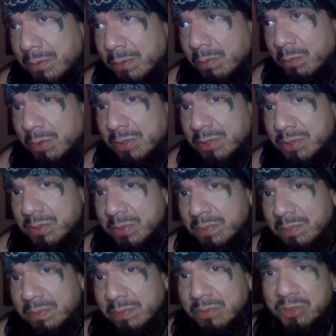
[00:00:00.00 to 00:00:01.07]
with
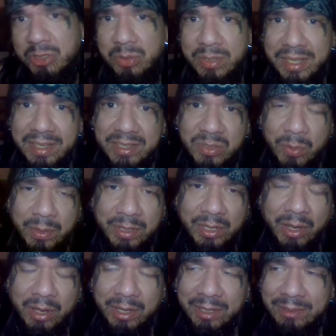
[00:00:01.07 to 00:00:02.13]
shootings going
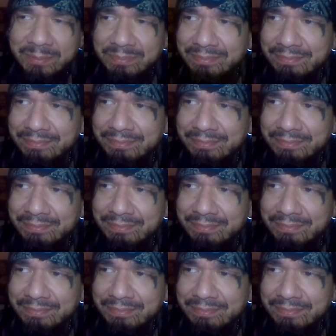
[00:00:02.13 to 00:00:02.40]
on,